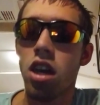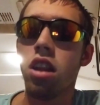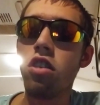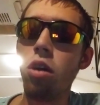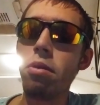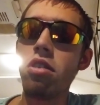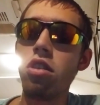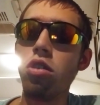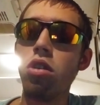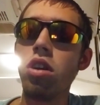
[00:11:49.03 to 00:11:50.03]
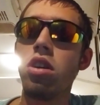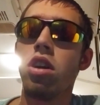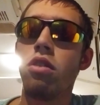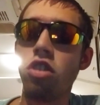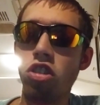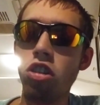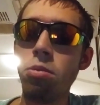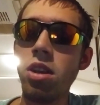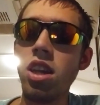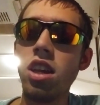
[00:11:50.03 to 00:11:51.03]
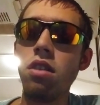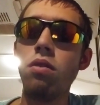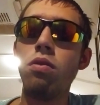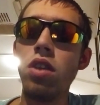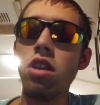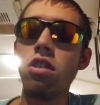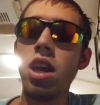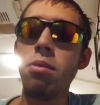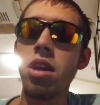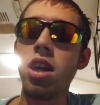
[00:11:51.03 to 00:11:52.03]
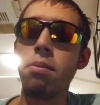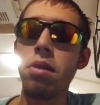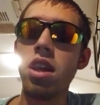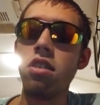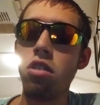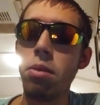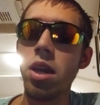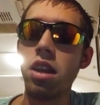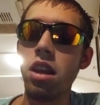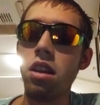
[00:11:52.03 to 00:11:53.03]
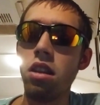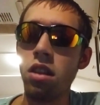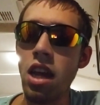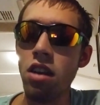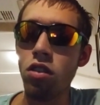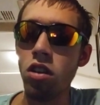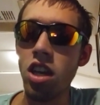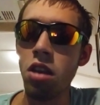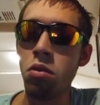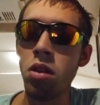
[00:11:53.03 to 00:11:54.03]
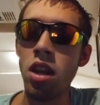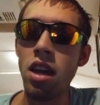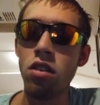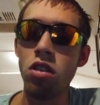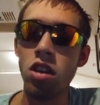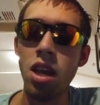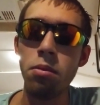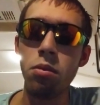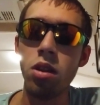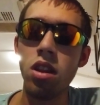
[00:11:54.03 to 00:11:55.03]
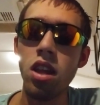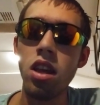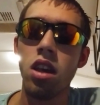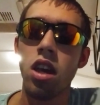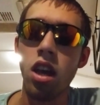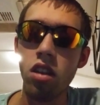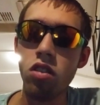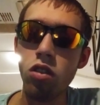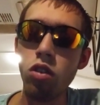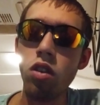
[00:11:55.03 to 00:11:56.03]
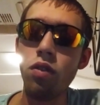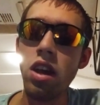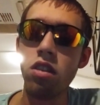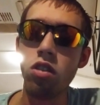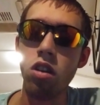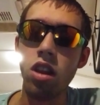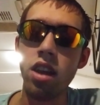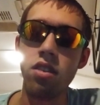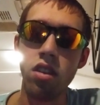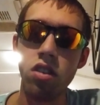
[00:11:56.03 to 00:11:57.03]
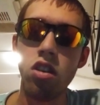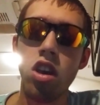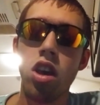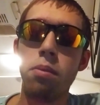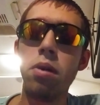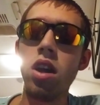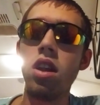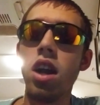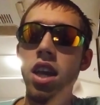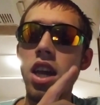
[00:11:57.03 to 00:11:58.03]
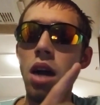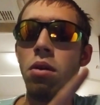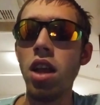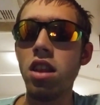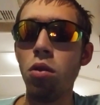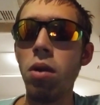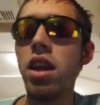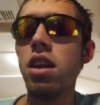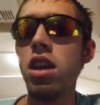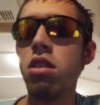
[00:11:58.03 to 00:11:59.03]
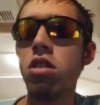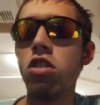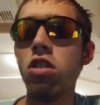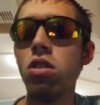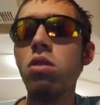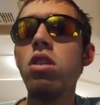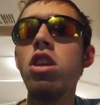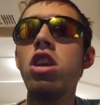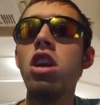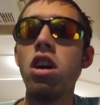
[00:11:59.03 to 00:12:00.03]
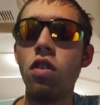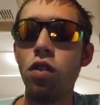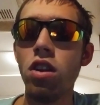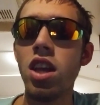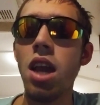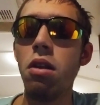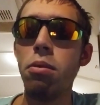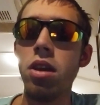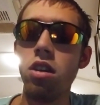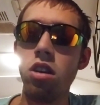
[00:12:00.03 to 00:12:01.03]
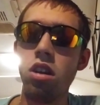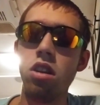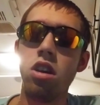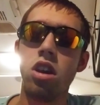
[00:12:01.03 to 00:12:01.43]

This opens the door for so many video gaming companies to make NASCAR games with the NASCAR game with the exclusive NASCAR license. But again, I would like to wait a year or two just for the game to be good.